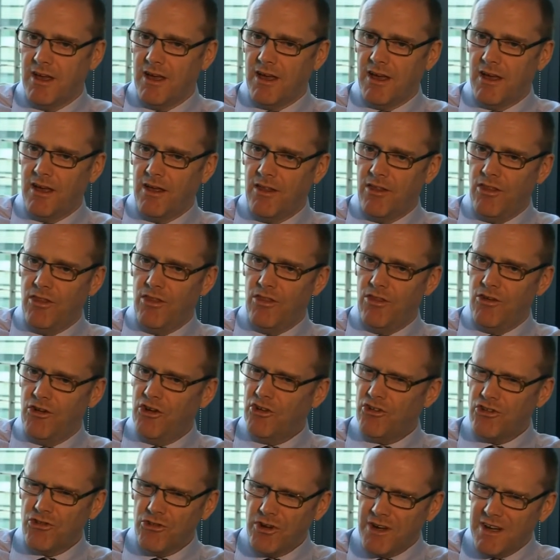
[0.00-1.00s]
they're
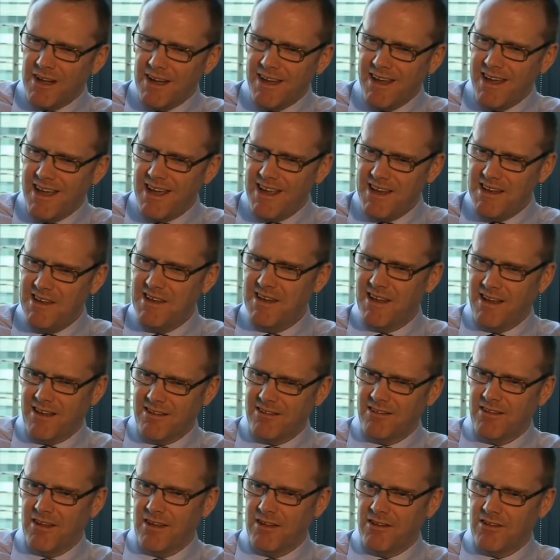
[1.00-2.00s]
not strictly hidden
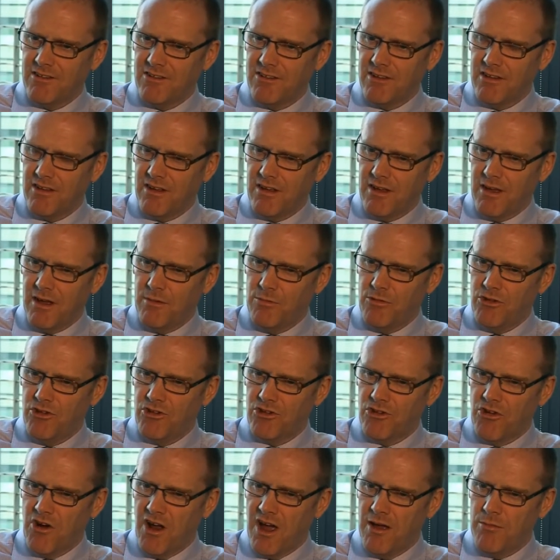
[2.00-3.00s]
assets I'm
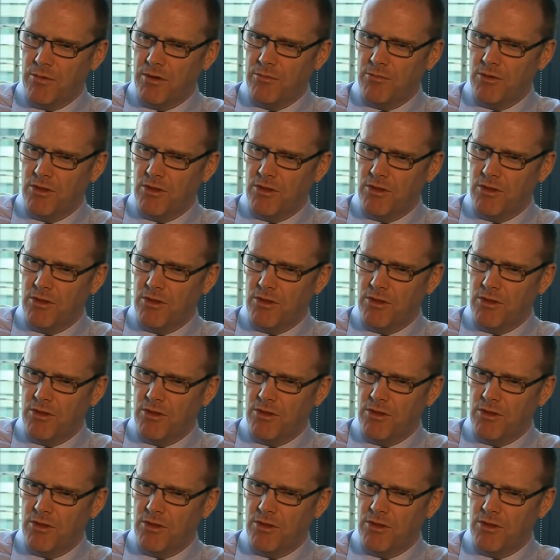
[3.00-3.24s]
describing,